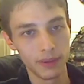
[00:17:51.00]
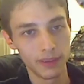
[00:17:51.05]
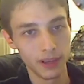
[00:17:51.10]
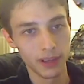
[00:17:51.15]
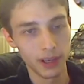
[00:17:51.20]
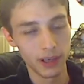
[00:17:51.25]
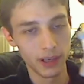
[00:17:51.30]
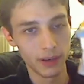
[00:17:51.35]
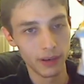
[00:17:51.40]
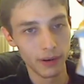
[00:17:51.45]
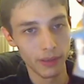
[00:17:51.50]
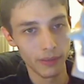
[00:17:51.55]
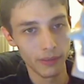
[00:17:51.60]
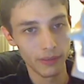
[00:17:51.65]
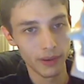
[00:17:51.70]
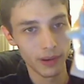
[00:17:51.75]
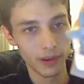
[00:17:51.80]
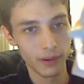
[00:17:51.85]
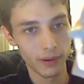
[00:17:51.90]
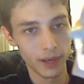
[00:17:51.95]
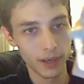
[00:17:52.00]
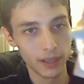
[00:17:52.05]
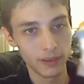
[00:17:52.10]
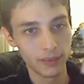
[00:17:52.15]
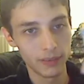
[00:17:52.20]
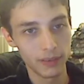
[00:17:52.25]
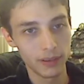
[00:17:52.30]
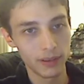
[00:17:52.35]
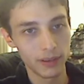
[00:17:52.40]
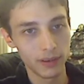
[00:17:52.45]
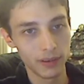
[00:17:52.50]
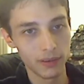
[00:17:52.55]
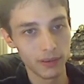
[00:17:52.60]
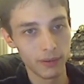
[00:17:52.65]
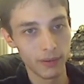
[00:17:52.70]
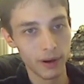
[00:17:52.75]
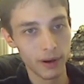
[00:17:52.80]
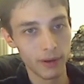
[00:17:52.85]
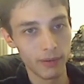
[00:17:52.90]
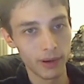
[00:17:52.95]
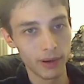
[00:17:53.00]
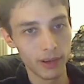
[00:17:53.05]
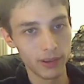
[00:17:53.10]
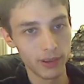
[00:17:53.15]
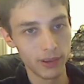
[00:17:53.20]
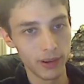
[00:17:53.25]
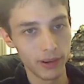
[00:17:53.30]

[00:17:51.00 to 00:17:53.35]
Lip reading: here are the figurines. Here's the Red Ranger.